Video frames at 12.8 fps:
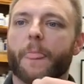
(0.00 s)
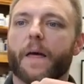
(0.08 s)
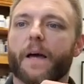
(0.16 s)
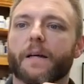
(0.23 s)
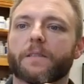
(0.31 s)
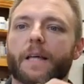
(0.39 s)

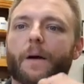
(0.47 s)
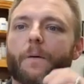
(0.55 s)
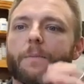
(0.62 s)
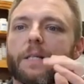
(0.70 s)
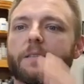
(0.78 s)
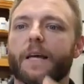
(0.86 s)
So that
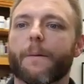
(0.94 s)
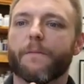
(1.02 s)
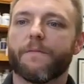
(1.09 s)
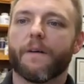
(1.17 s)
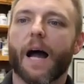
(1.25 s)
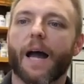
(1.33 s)
would be step
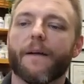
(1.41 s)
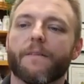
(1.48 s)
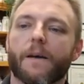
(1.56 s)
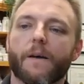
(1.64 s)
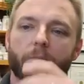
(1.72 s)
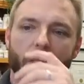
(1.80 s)
5.
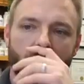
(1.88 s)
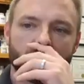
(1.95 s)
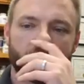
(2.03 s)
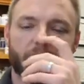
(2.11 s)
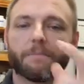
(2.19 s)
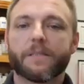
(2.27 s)

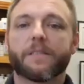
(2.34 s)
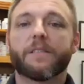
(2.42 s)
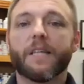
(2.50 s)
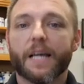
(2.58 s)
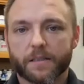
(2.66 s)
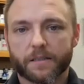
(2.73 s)
Step
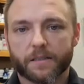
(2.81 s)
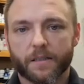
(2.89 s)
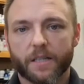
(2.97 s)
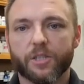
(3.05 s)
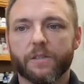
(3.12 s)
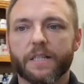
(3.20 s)
6
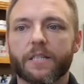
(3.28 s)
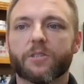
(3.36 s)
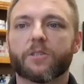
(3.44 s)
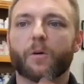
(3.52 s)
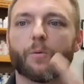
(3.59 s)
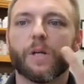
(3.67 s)
is you need to
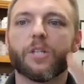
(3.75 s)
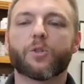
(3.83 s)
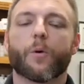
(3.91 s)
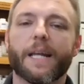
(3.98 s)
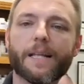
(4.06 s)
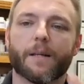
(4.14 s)
start
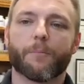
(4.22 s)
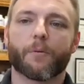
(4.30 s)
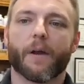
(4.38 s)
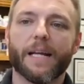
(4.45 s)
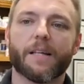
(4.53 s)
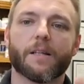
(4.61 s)
retraining the
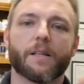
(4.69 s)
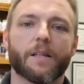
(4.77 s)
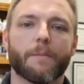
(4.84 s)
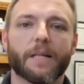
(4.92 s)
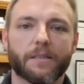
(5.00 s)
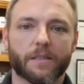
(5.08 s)
brain and the
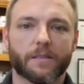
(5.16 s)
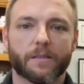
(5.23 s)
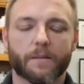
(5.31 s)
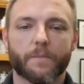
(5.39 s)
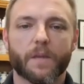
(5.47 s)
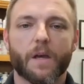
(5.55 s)
limbic
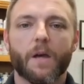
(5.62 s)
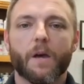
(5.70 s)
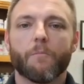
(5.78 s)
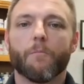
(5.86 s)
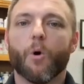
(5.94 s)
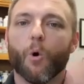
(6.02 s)
system.
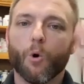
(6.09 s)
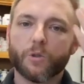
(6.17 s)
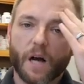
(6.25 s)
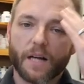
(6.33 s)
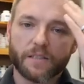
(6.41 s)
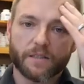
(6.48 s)

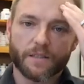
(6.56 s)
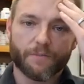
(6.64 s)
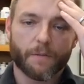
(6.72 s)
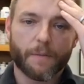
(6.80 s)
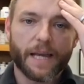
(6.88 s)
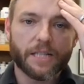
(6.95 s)
Mold causes
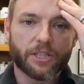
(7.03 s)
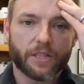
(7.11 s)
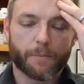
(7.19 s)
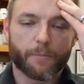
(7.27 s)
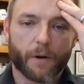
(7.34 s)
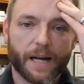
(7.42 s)
inflammation
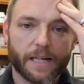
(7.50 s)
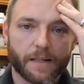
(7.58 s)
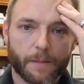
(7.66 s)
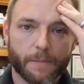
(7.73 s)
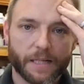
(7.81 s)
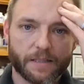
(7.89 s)
in the brain
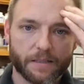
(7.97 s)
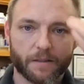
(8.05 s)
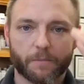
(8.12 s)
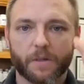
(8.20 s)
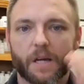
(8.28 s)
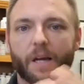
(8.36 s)
and limbic
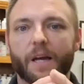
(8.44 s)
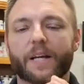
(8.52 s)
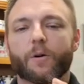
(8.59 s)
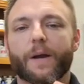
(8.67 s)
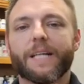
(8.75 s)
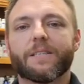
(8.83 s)
system.
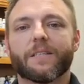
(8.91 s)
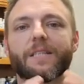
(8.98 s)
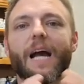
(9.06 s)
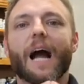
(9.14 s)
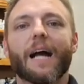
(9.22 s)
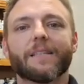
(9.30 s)
It creates this
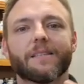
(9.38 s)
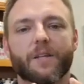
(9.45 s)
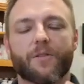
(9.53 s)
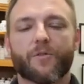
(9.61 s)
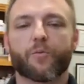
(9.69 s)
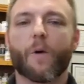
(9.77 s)

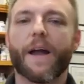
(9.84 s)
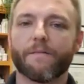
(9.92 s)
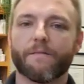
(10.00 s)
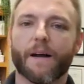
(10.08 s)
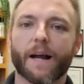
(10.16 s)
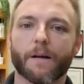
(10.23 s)
constant threat
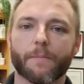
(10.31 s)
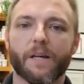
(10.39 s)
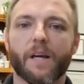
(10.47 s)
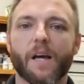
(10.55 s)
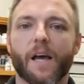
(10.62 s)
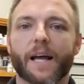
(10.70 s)

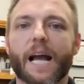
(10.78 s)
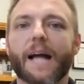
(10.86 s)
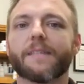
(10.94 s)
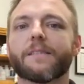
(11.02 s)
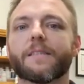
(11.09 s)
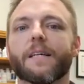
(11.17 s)
environment, a
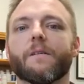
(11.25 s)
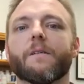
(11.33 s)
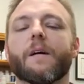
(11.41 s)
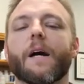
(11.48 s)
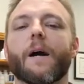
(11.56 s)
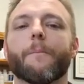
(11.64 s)

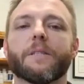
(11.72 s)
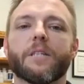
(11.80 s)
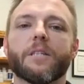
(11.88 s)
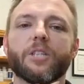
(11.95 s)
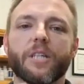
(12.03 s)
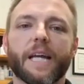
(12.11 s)
constant
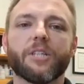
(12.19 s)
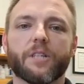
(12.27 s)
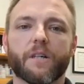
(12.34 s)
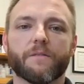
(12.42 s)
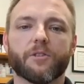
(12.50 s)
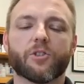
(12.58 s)

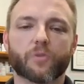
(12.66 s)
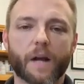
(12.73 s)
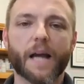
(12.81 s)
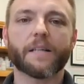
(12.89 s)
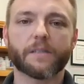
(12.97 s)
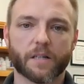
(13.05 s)
potentiation of
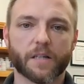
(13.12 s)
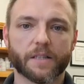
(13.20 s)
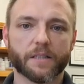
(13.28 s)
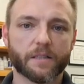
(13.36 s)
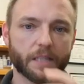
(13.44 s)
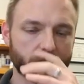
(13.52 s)
stress on
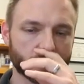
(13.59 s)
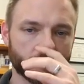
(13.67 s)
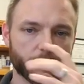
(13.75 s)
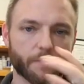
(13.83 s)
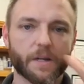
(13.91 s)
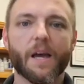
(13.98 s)
the
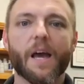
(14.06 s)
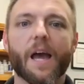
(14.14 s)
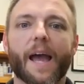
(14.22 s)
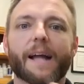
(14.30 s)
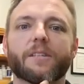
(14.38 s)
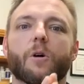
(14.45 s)
system.
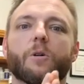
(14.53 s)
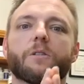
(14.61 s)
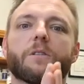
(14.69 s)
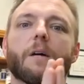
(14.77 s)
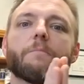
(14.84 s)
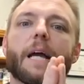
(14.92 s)
And so
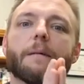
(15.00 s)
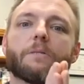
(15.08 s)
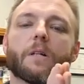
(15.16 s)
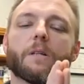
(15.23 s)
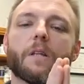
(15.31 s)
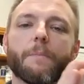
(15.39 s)

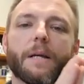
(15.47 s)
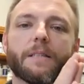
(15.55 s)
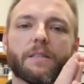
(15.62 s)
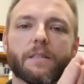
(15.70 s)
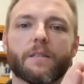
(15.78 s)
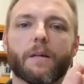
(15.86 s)
sometimes our
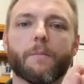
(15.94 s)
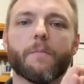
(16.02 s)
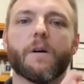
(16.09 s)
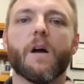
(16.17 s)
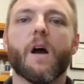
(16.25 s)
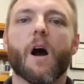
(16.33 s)
limbic
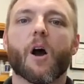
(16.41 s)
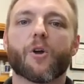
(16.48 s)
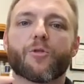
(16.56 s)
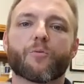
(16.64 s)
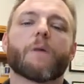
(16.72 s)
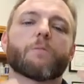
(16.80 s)
system, our
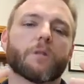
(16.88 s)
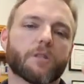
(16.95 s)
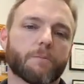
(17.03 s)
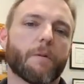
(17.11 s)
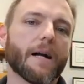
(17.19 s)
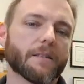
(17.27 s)
threat
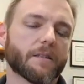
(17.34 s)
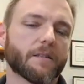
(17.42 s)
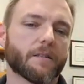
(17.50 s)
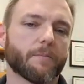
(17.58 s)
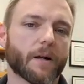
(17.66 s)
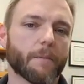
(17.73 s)
response
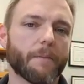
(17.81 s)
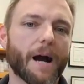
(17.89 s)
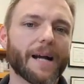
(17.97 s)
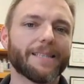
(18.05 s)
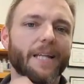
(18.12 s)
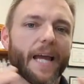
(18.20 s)
system in our body